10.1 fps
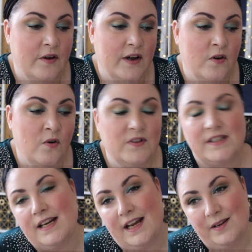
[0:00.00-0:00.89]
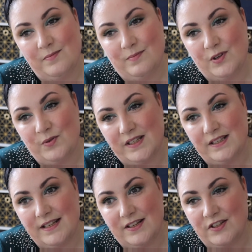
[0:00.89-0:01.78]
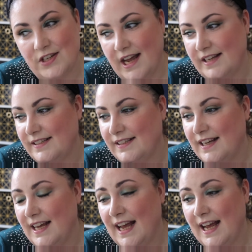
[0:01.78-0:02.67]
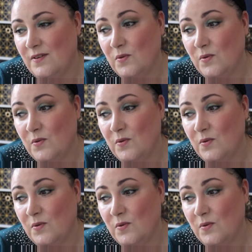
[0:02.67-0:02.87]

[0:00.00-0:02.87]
and obviously my twisted sister Jess and